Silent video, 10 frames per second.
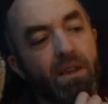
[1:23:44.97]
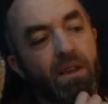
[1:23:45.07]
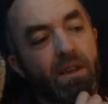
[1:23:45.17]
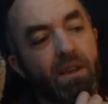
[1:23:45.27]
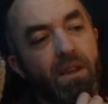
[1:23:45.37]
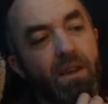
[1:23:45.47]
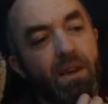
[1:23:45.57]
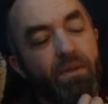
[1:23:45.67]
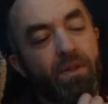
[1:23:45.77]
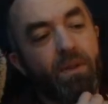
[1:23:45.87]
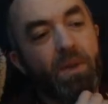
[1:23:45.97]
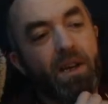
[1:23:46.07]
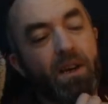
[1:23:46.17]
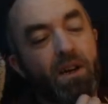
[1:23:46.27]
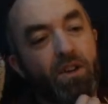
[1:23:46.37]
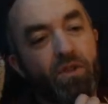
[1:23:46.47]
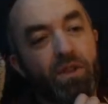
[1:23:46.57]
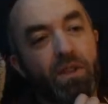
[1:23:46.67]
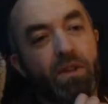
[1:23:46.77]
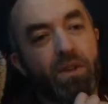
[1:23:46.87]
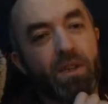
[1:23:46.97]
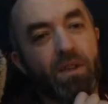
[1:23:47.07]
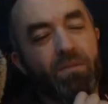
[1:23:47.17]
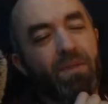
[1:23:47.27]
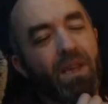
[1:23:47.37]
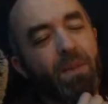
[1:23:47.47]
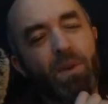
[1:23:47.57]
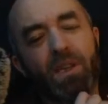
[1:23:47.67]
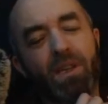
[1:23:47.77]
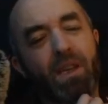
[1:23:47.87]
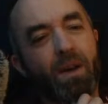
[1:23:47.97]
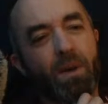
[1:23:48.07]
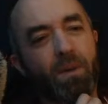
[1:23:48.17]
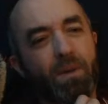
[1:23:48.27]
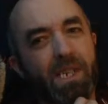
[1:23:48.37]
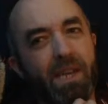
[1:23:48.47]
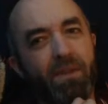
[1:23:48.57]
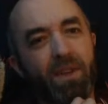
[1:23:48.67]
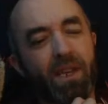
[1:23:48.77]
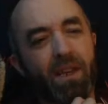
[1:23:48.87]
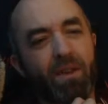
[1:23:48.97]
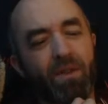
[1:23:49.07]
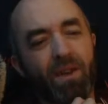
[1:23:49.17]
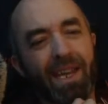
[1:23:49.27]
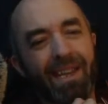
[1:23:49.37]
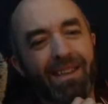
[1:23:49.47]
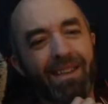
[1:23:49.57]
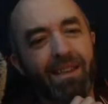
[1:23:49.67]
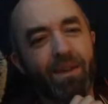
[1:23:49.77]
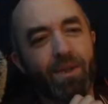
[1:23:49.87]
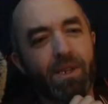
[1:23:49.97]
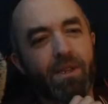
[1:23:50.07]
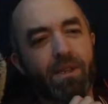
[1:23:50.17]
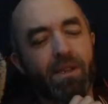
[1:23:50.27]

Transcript: you'd have to be at 100,000. Maybe you'd get away with 70 or 80,000,